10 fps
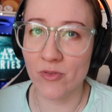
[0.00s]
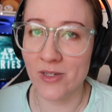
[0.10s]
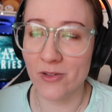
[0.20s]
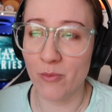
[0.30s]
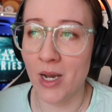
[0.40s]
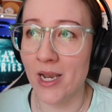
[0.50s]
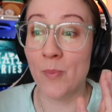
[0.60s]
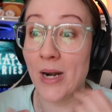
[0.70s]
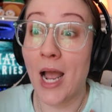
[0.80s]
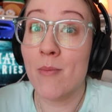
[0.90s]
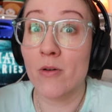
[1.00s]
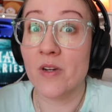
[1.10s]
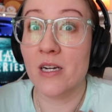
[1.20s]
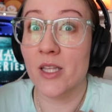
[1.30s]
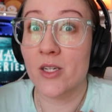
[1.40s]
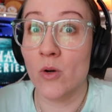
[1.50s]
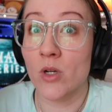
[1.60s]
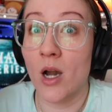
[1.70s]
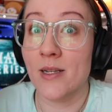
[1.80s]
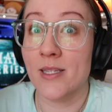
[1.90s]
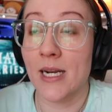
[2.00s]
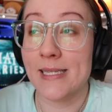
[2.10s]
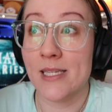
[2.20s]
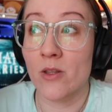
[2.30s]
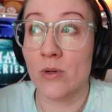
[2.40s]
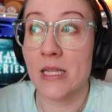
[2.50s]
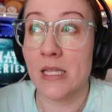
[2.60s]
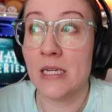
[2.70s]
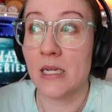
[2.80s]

friend of mine, but I'm over here like, oh God, did I say the right thing?